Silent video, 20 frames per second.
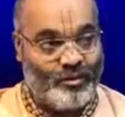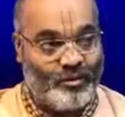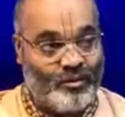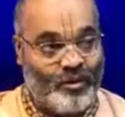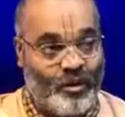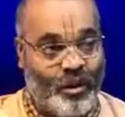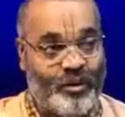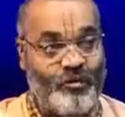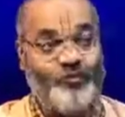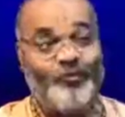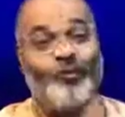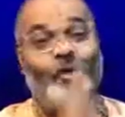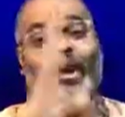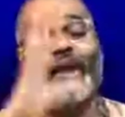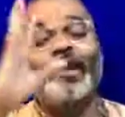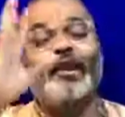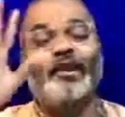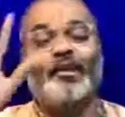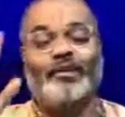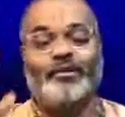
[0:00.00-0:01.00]

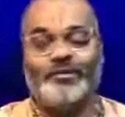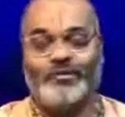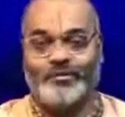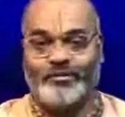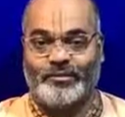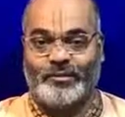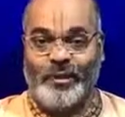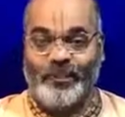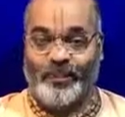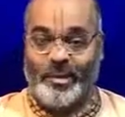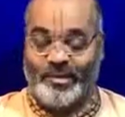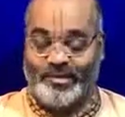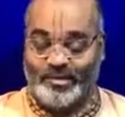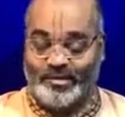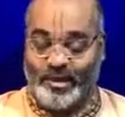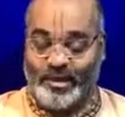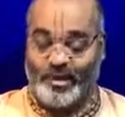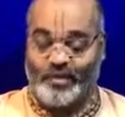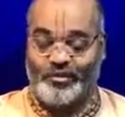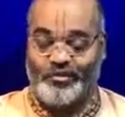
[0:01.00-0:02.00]
conveying the
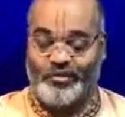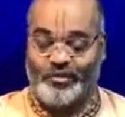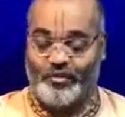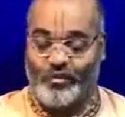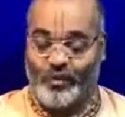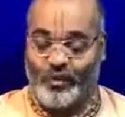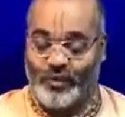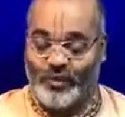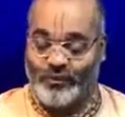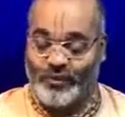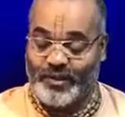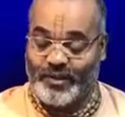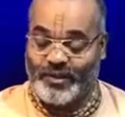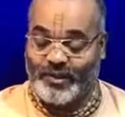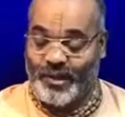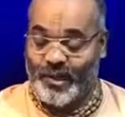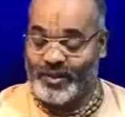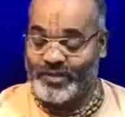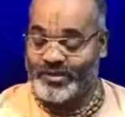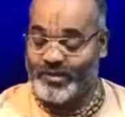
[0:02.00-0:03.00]
message of the
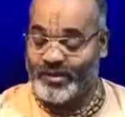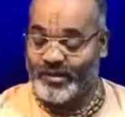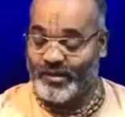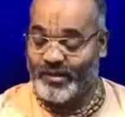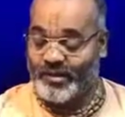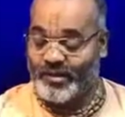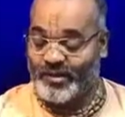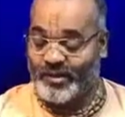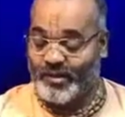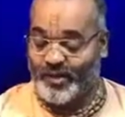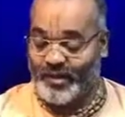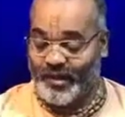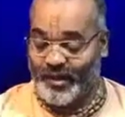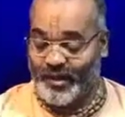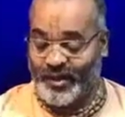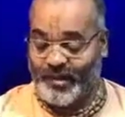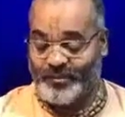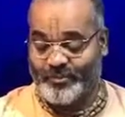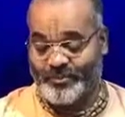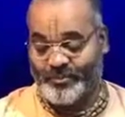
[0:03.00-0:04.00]
transcendental
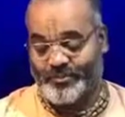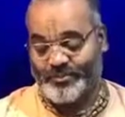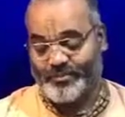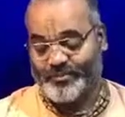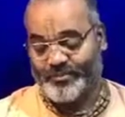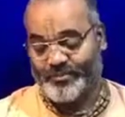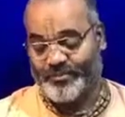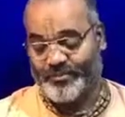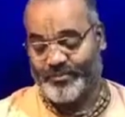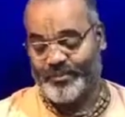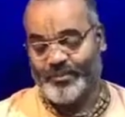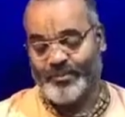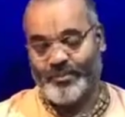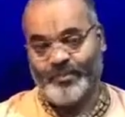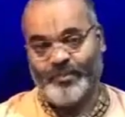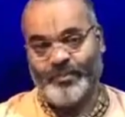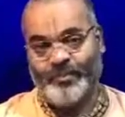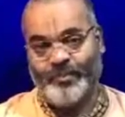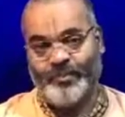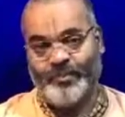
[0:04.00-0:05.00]
realm.
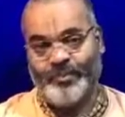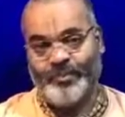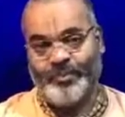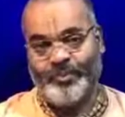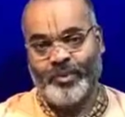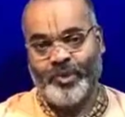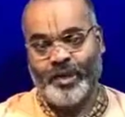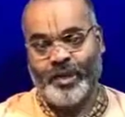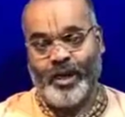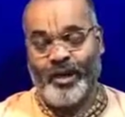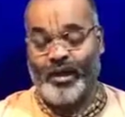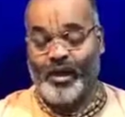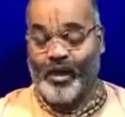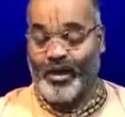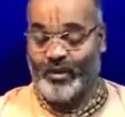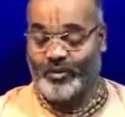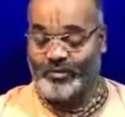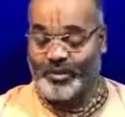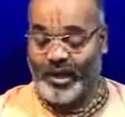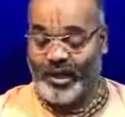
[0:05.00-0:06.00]
And
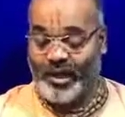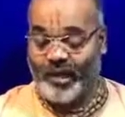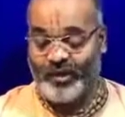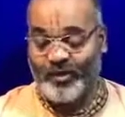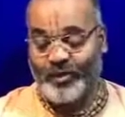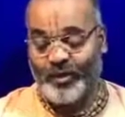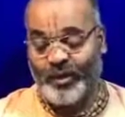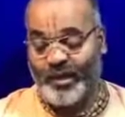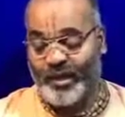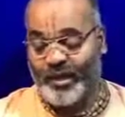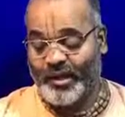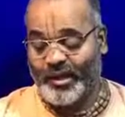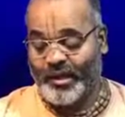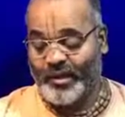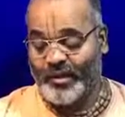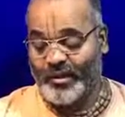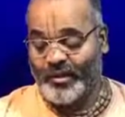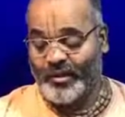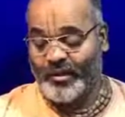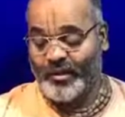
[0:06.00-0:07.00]
how they are doing
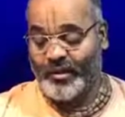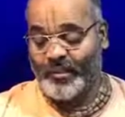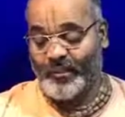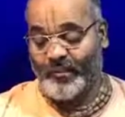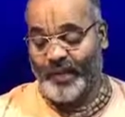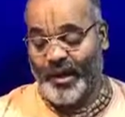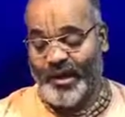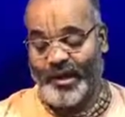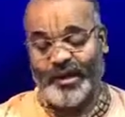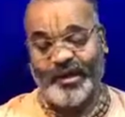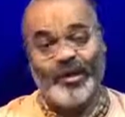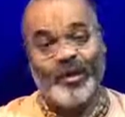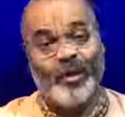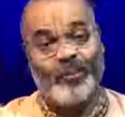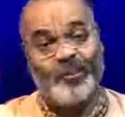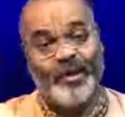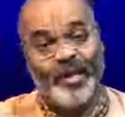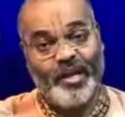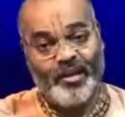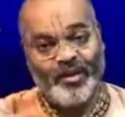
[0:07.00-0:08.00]
it? by
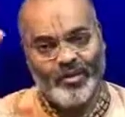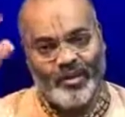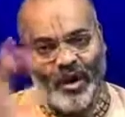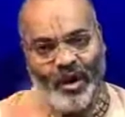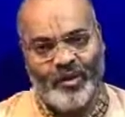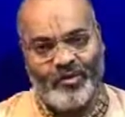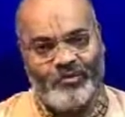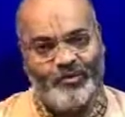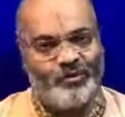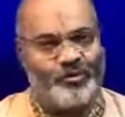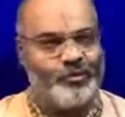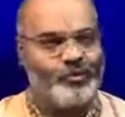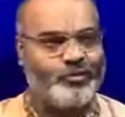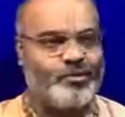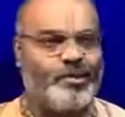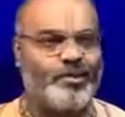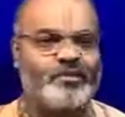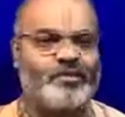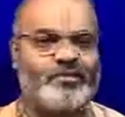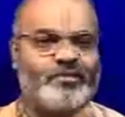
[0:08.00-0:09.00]
coming down to
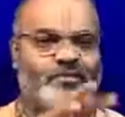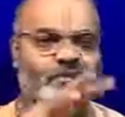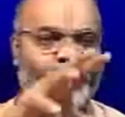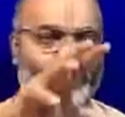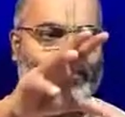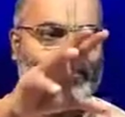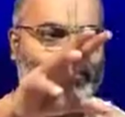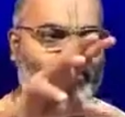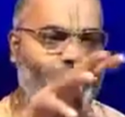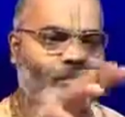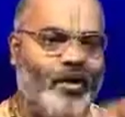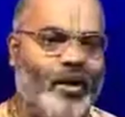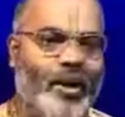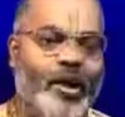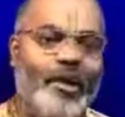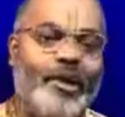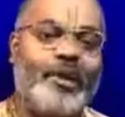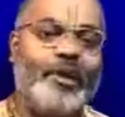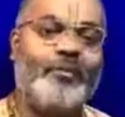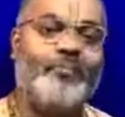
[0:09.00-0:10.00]
this
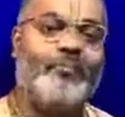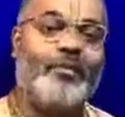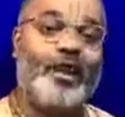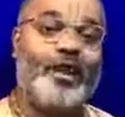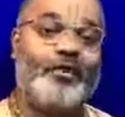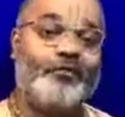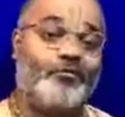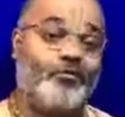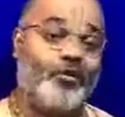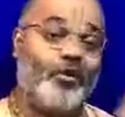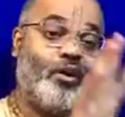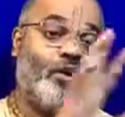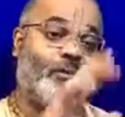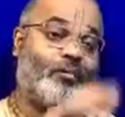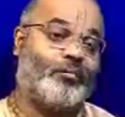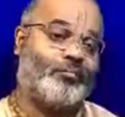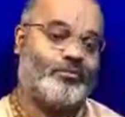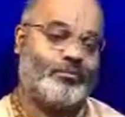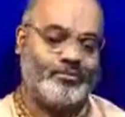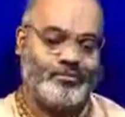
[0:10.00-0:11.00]
worldly platform.